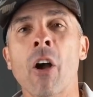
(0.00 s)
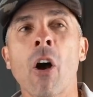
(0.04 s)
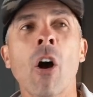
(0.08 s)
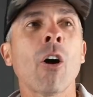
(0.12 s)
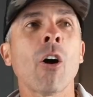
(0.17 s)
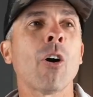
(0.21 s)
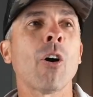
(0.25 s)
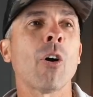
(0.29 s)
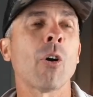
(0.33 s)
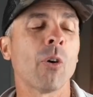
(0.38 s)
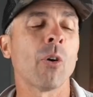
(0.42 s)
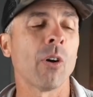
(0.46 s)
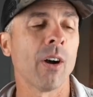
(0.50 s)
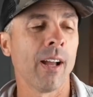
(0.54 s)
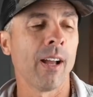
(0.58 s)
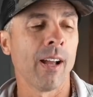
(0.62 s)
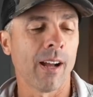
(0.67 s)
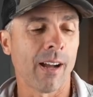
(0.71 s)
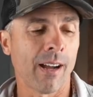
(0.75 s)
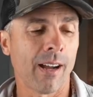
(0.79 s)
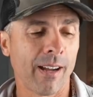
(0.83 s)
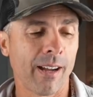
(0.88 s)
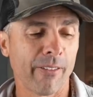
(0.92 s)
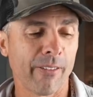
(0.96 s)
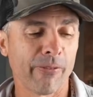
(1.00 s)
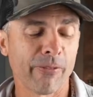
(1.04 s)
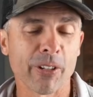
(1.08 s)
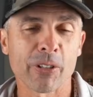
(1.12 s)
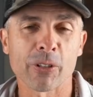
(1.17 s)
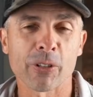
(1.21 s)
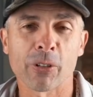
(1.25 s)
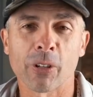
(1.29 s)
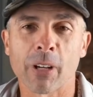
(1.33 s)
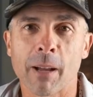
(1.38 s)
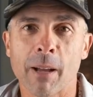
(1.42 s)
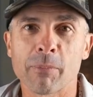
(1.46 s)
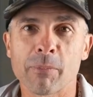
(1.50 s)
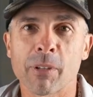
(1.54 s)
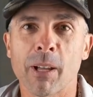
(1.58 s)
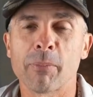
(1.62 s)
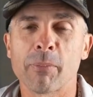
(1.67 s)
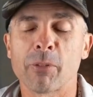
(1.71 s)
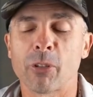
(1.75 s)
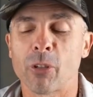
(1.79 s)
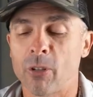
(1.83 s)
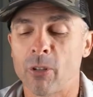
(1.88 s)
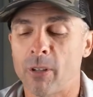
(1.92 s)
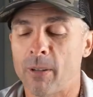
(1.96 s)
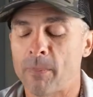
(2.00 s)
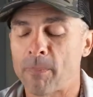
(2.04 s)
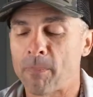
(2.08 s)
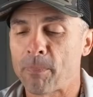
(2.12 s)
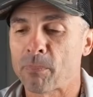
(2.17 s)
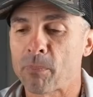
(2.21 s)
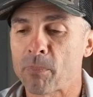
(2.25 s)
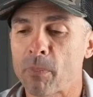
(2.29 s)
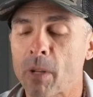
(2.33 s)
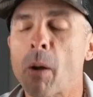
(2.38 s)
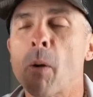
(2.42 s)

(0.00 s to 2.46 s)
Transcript: Oh, uh, official comes up to him.